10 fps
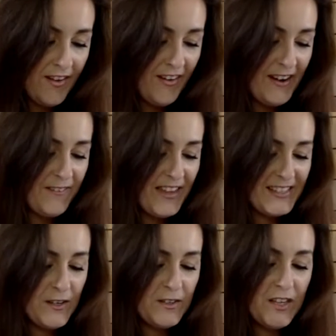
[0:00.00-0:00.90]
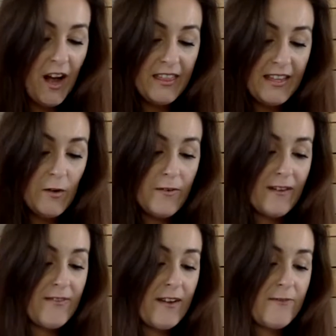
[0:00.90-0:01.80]
Olive thinks I think you're
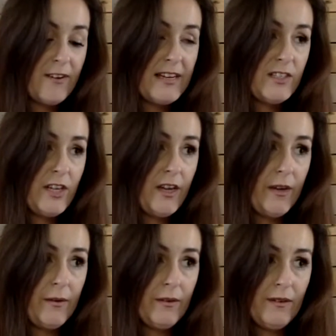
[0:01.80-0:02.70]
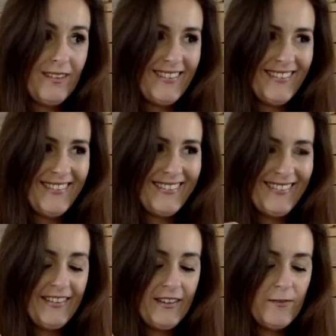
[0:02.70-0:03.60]
very, very funny too.
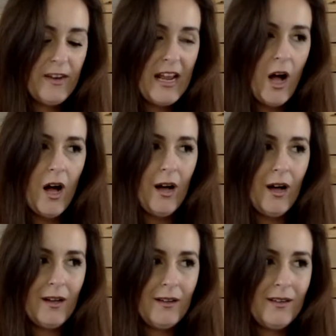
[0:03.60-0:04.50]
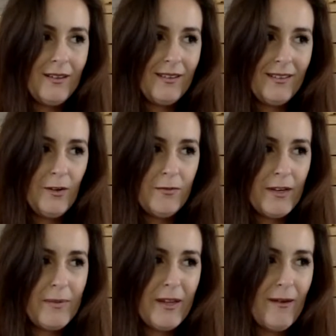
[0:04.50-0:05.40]
Funny ha-ha, not
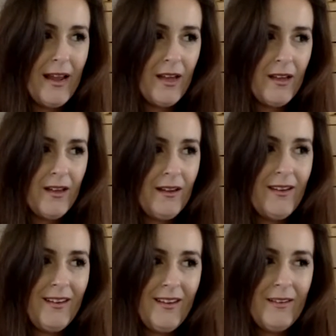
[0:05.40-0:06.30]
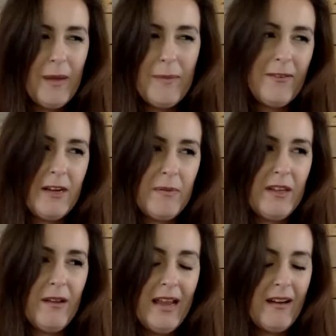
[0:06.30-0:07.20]
funny peculiar. Maybe funny
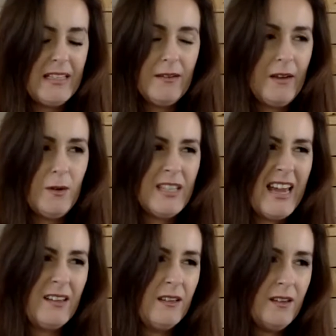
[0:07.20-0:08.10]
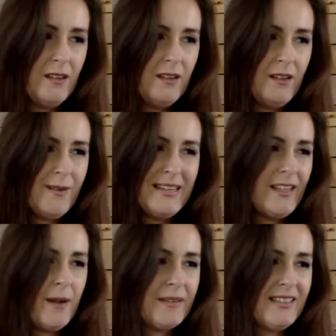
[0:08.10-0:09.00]
peculiar, I don't know, you're 10. Only
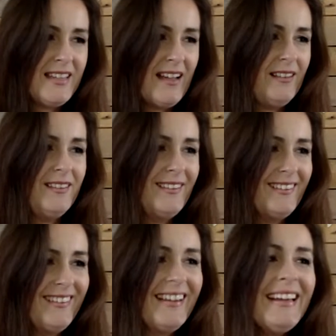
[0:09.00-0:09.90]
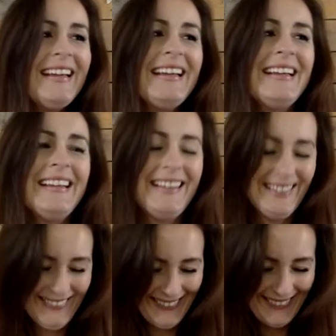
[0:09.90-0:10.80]
time can tell.
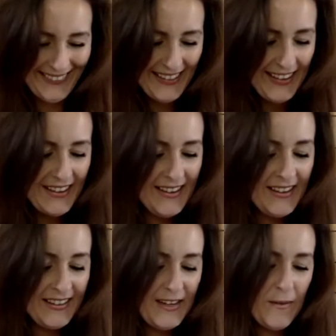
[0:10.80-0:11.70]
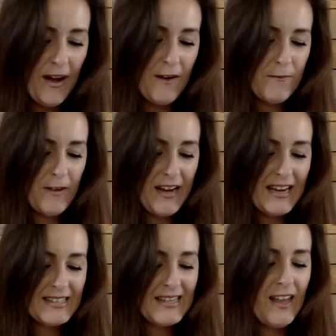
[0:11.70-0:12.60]
You are
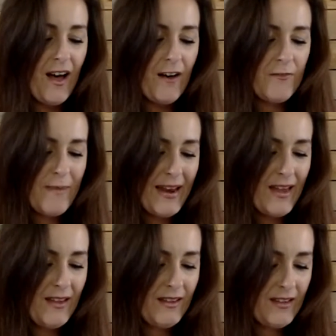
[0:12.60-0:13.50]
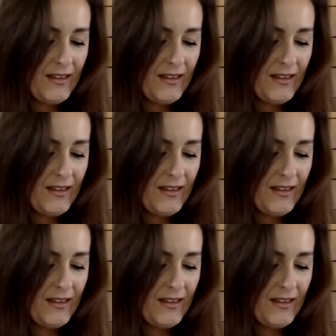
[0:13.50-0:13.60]
funny. It's the laugh, Bella.